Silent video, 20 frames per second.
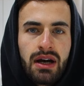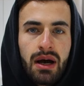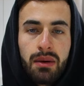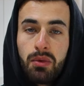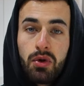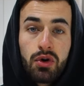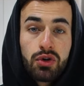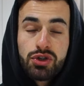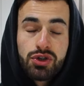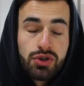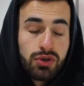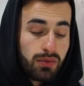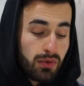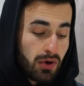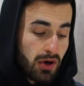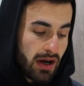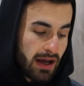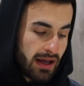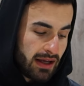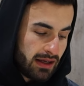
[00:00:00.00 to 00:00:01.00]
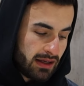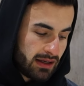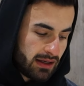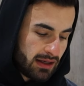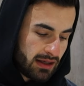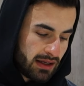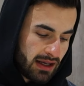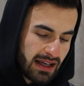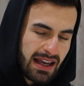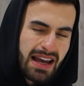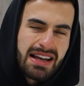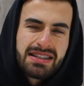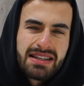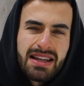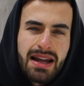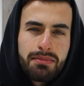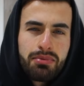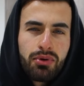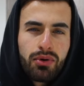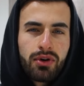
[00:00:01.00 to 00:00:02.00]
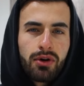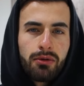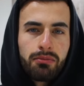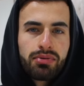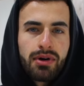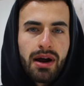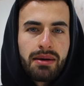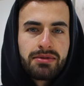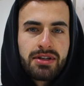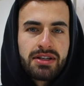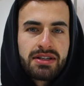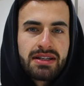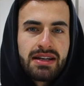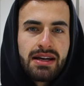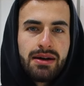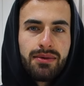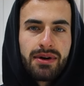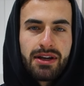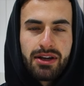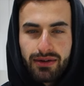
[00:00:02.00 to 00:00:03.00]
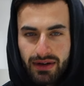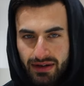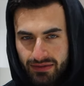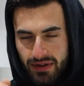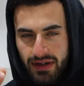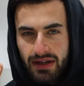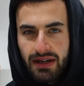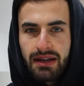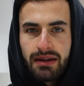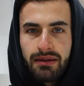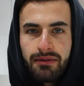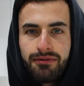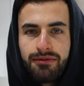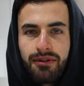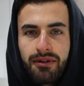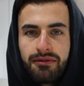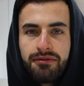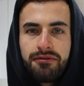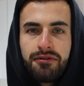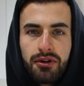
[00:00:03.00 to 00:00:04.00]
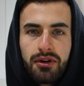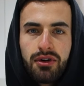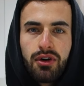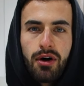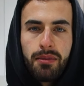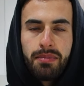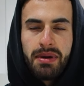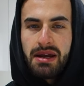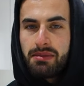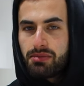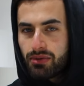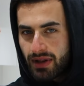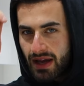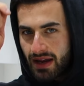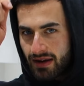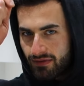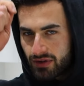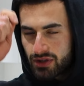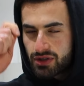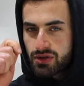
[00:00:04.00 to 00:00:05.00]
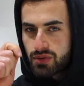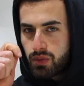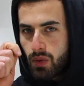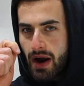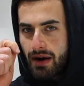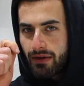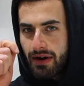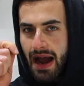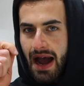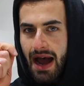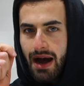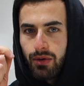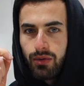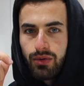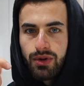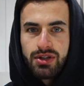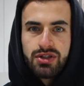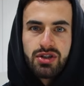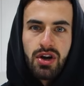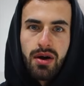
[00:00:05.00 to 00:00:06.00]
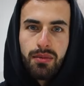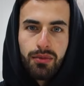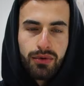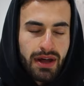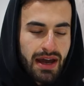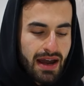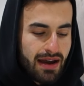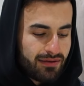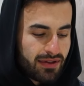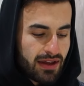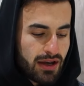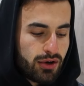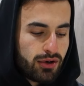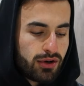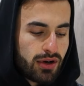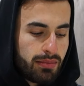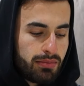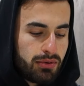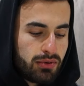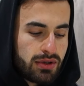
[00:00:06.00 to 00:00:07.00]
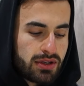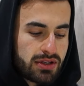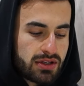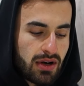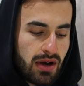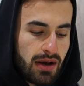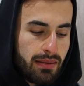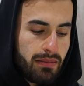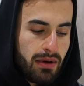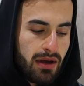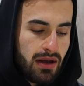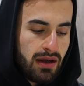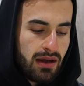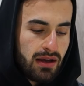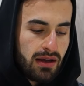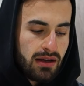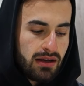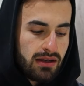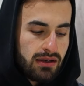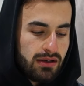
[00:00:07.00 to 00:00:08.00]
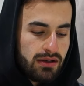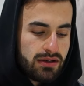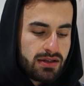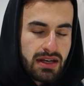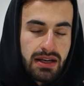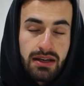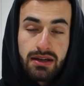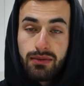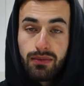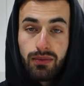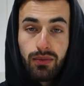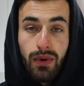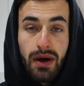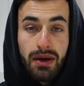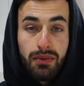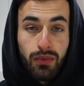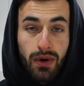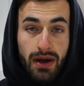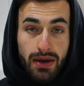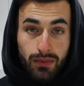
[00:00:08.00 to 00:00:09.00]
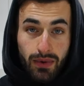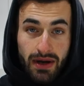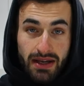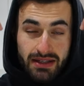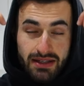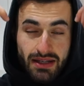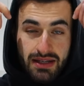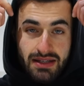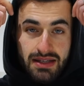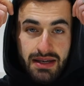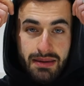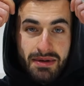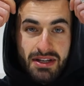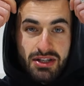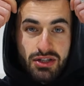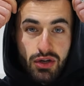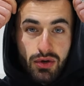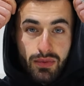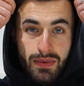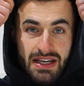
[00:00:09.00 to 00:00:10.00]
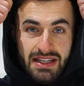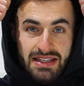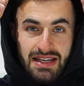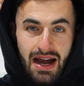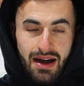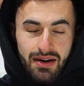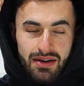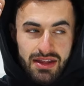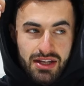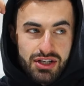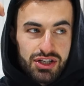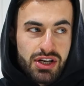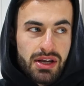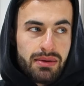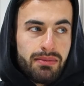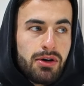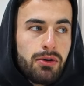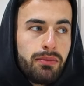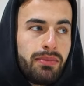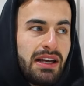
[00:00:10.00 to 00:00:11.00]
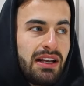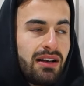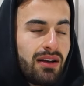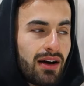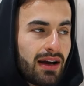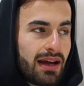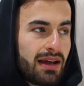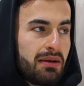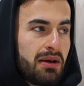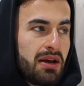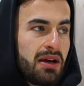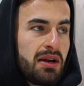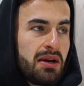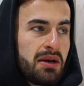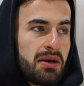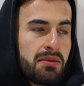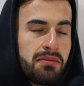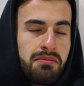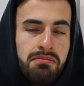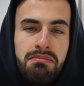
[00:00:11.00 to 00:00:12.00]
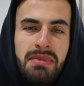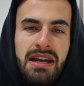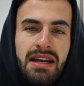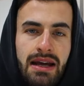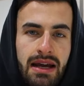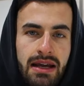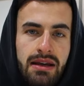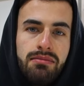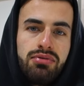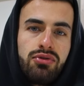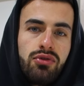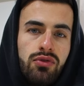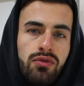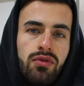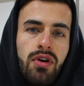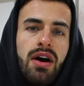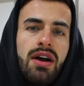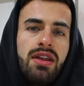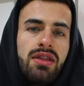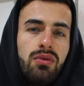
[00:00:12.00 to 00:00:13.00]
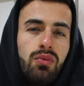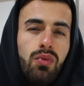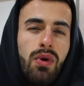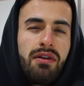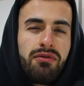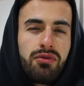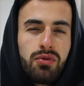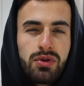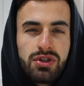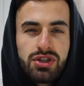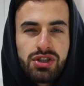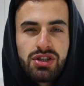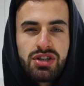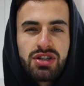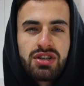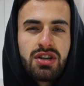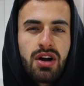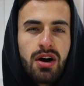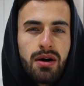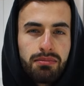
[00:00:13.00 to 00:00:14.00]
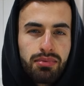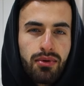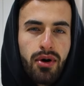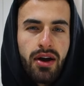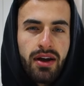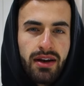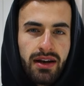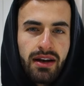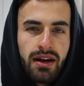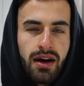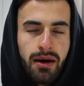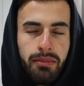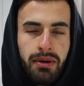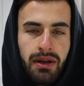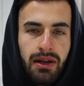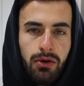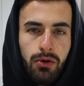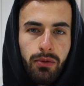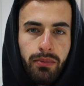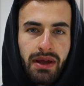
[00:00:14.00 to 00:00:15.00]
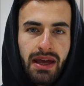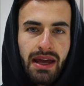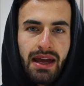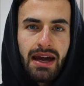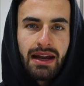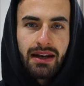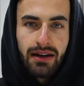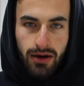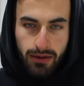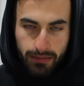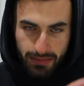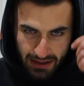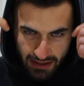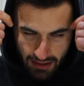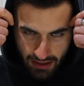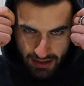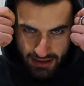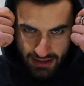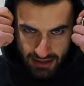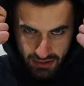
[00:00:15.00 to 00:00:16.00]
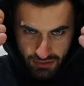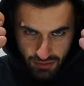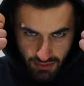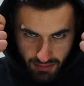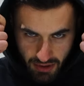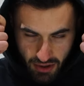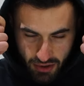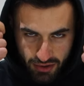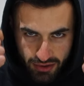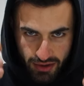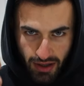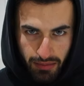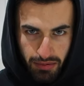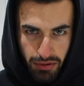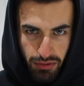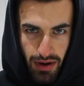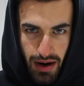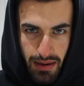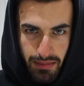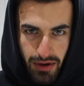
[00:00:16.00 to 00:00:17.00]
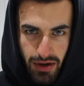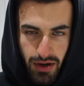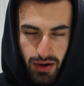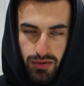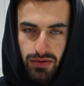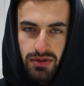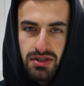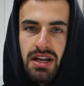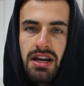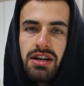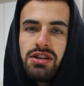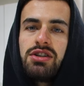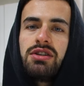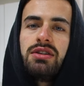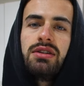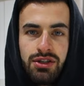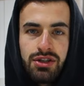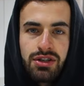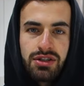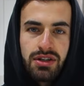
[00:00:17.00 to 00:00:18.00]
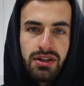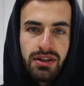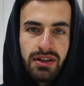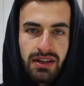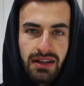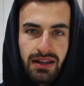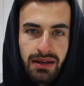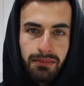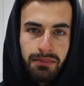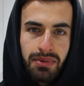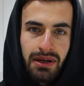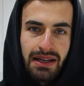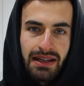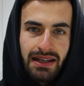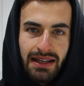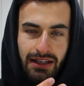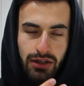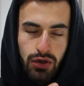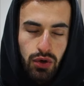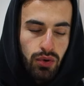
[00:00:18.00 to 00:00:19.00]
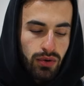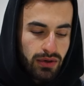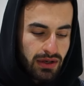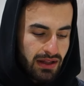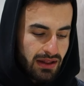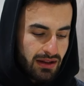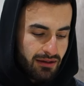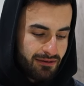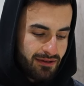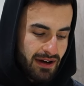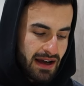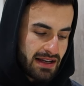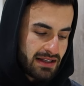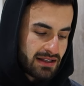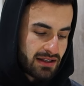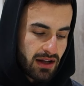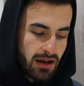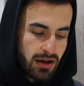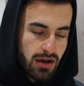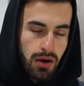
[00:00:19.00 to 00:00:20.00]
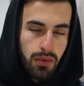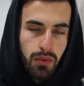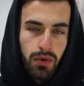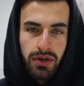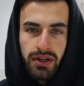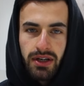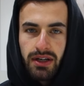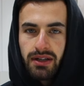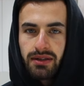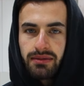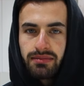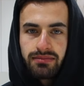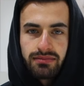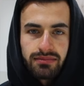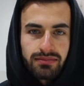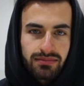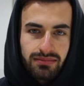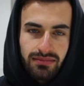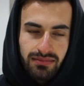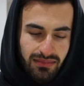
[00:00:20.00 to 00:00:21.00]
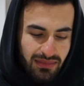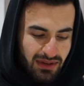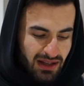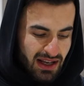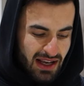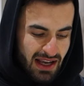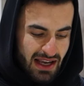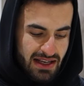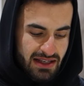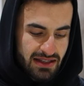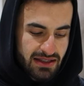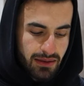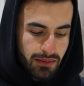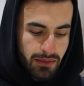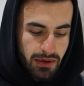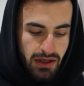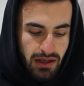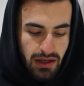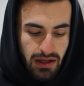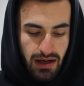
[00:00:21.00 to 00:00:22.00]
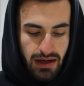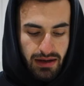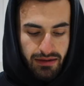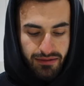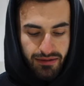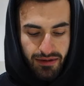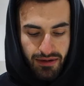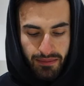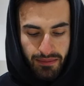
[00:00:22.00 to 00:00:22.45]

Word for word: I'm not sure why, it gets to that point on prep, doesn't it, where you're either, for a lot of people, they either just wear a hat all the time or they have their hood up all the time. You see, you wait, wait, wait till you see me two weeks out in the gym. You'll be like mid-April, right? The weather would just start brightening up a little bit, and I'll be like this with my hood up throughout my whole session, just looking completely gaunt in the face, like I want to eat someone alive.